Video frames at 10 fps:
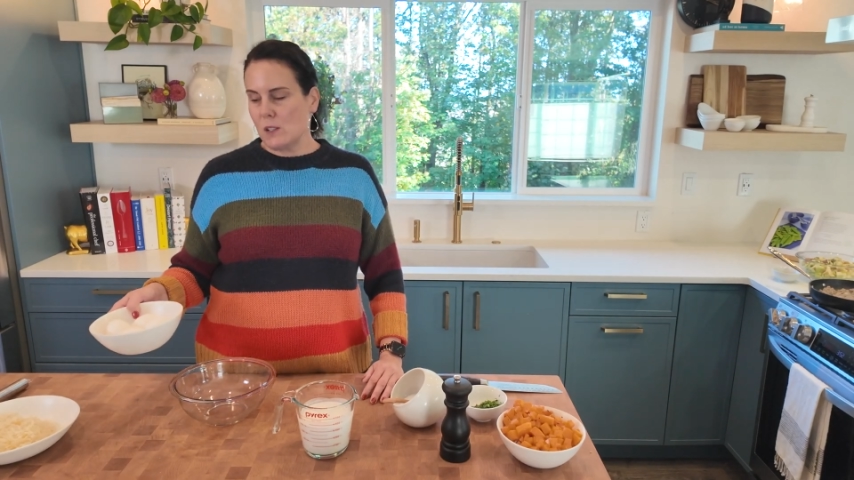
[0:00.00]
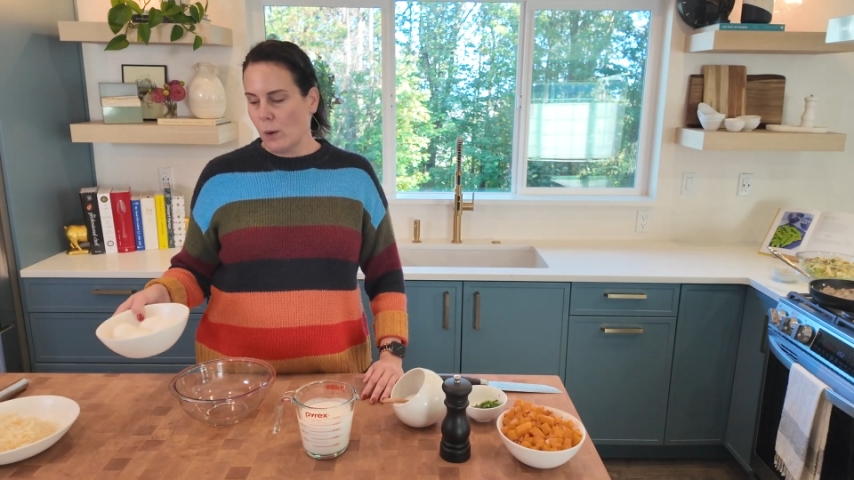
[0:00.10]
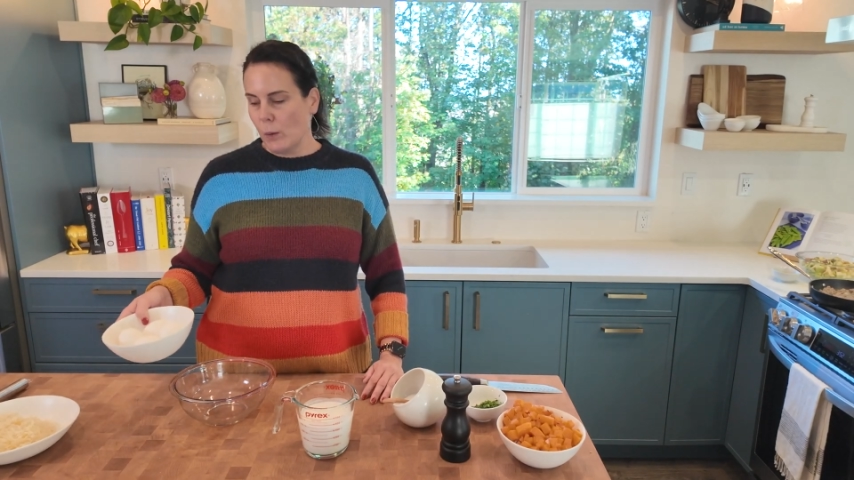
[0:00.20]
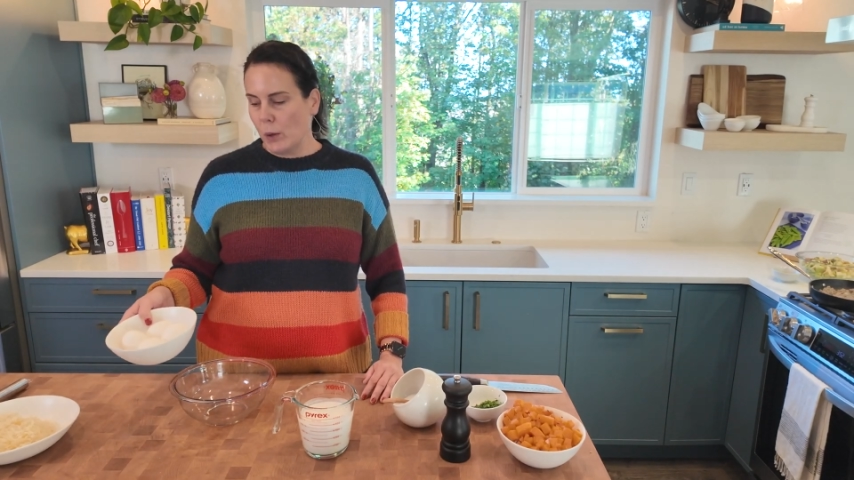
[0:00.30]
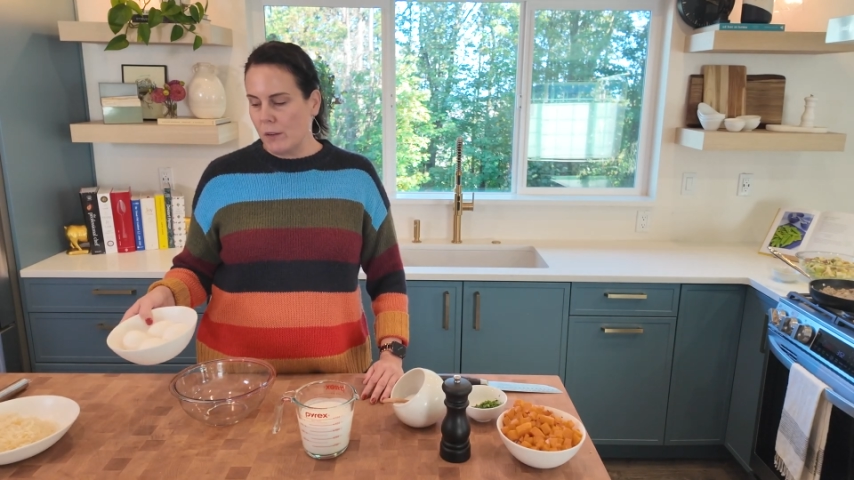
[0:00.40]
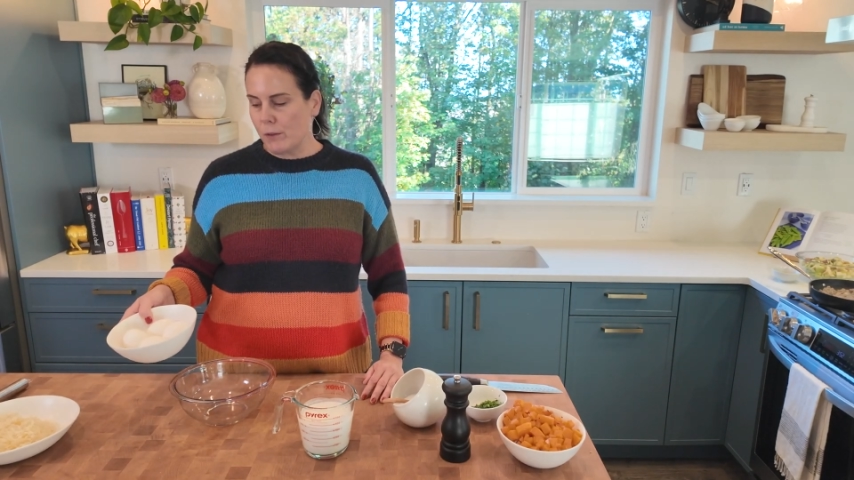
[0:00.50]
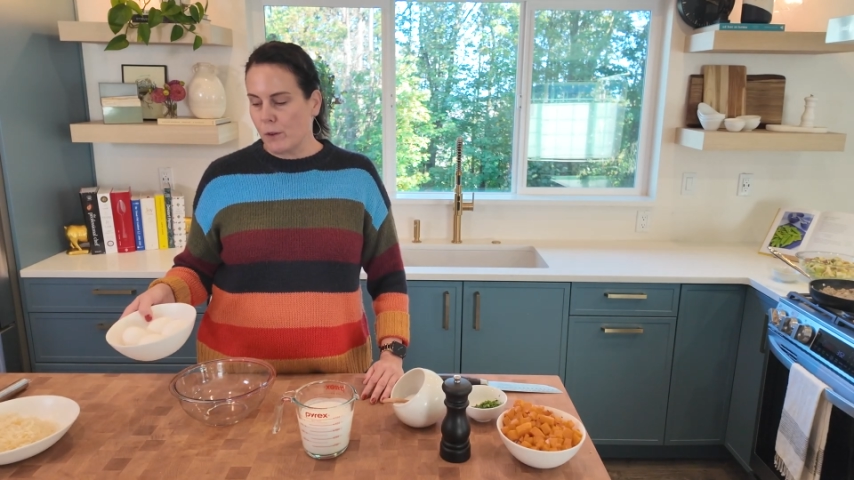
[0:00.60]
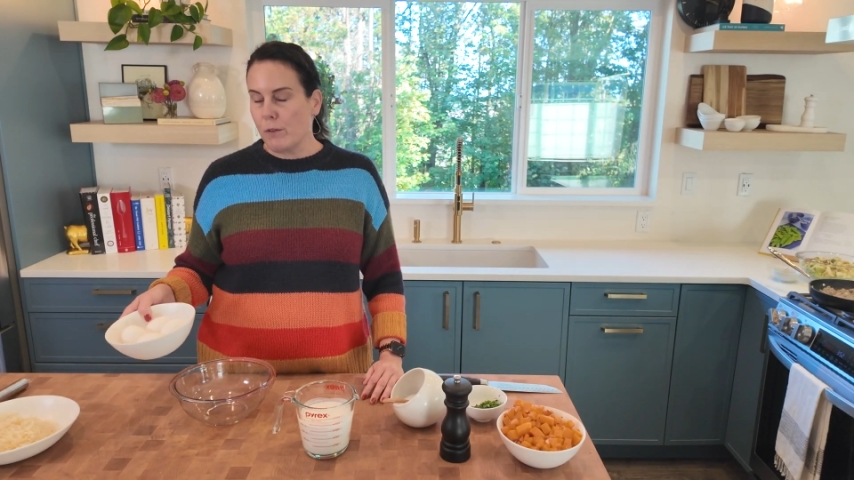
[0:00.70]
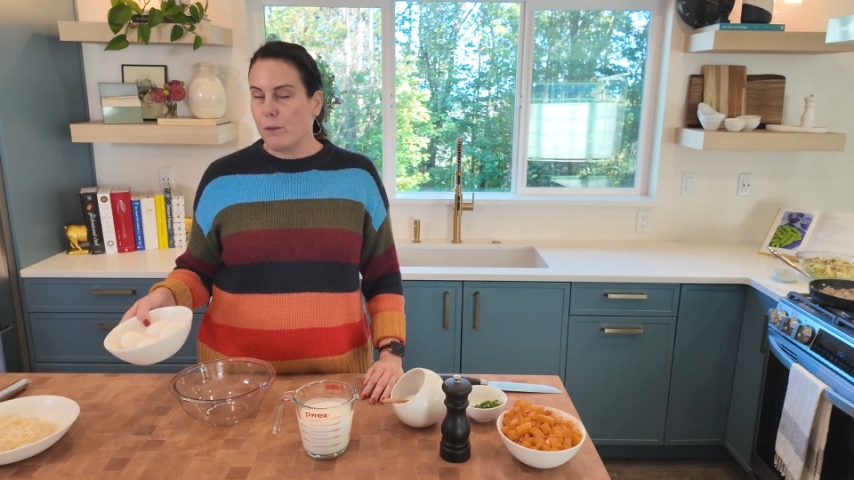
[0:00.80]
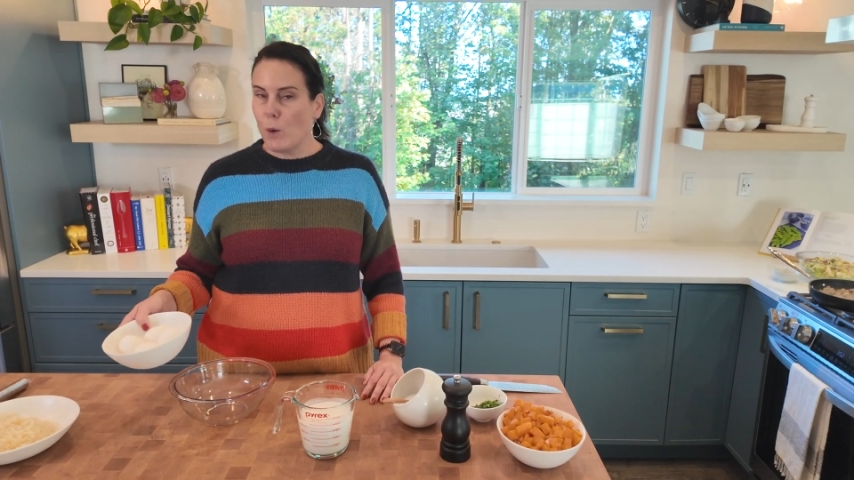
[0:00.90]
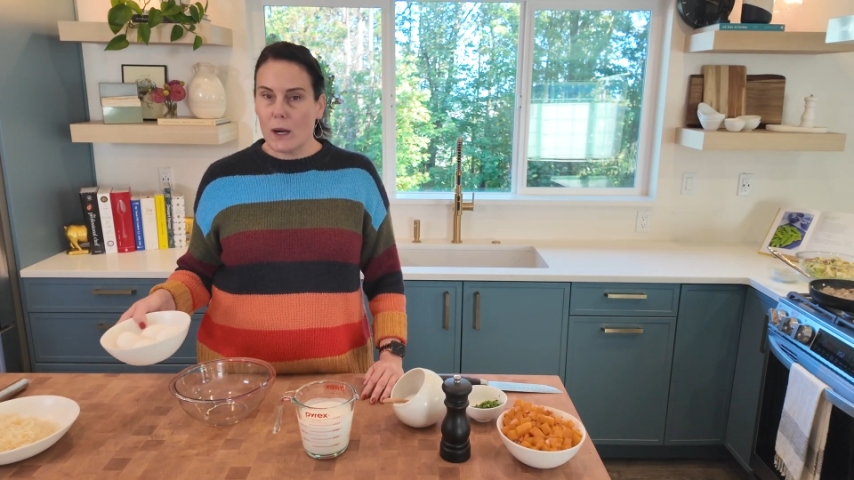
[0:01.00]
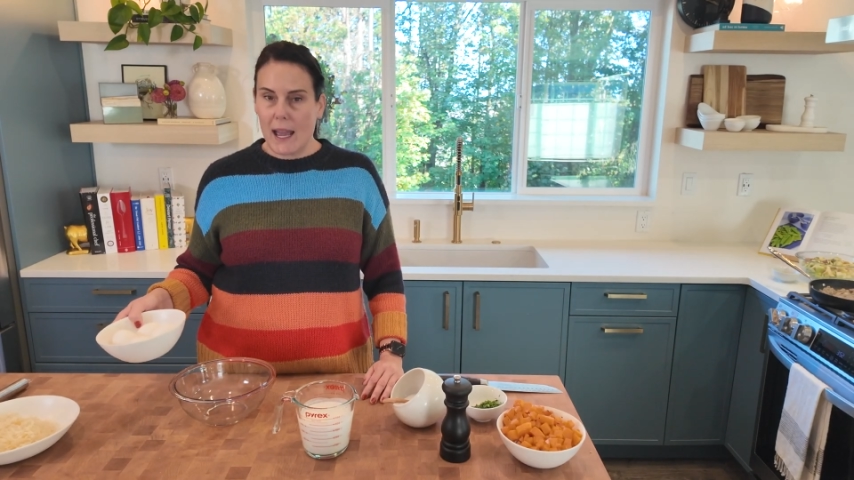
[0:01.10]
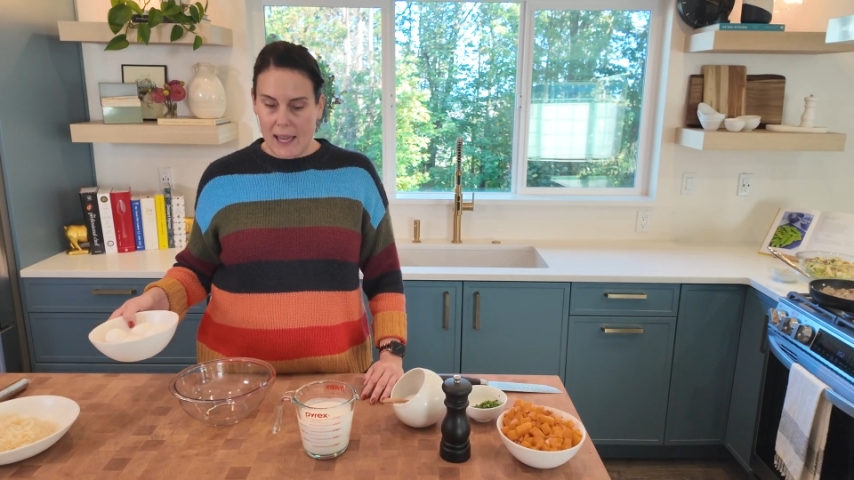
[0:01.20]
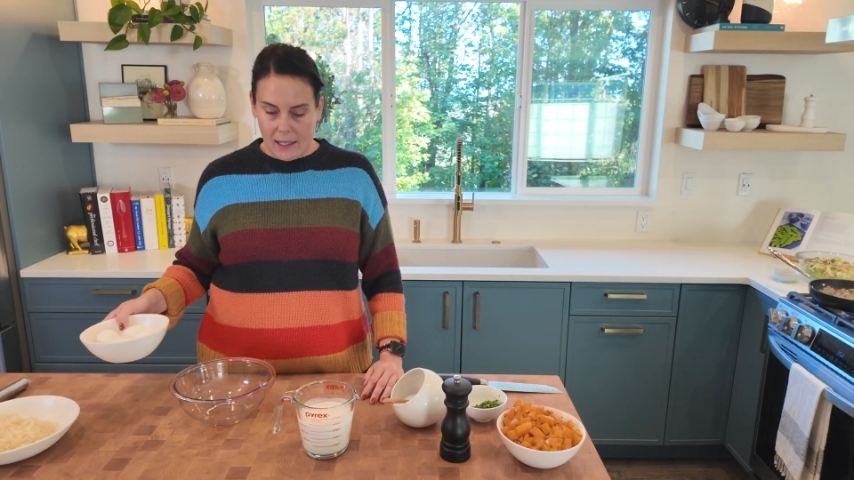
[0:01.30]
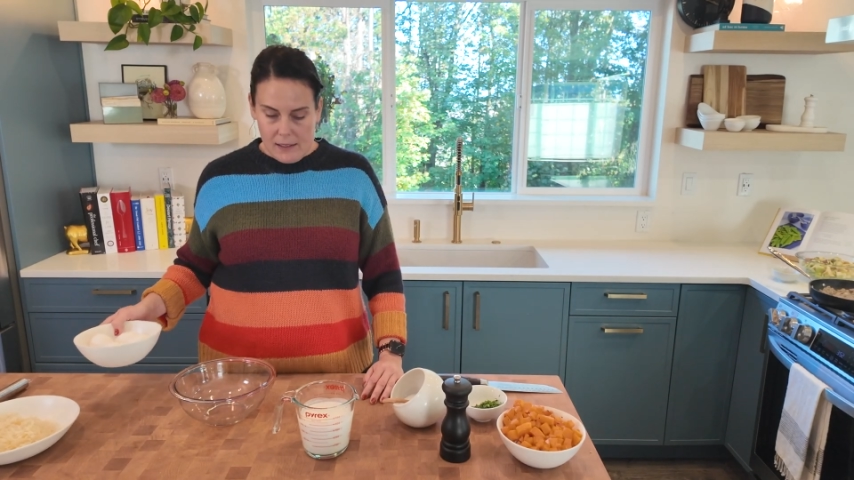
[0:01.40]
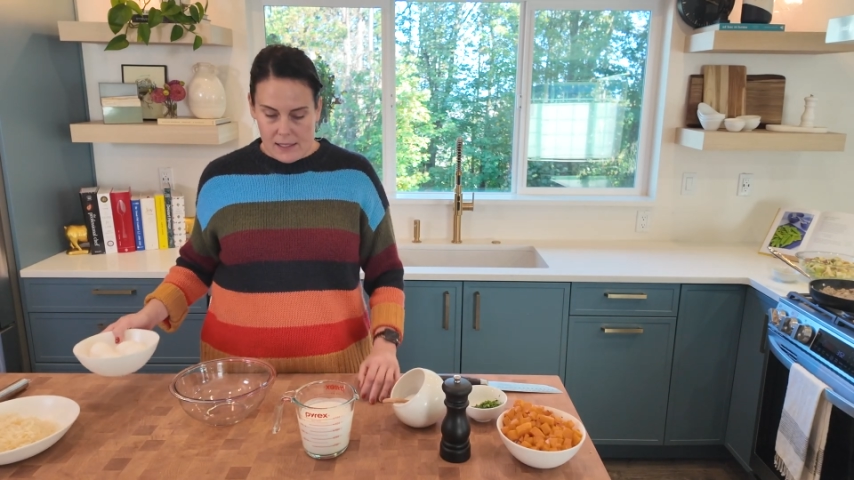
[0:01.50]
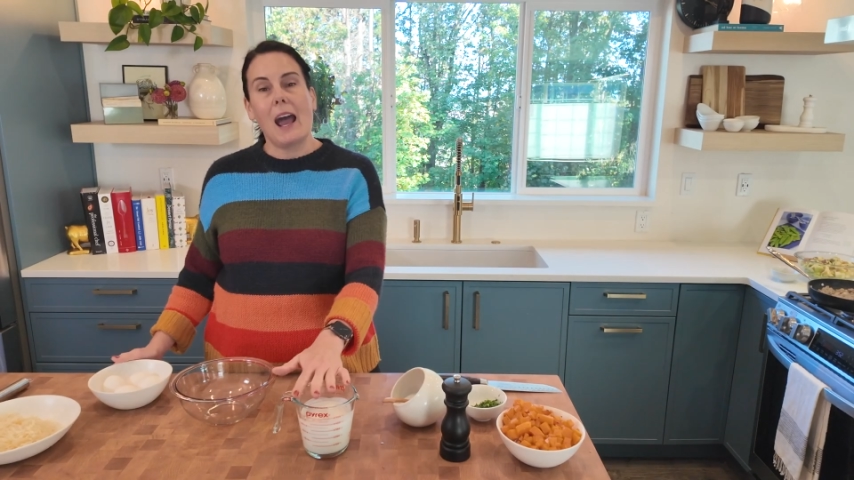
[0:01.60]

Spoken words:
so I'm going for 4 eggs.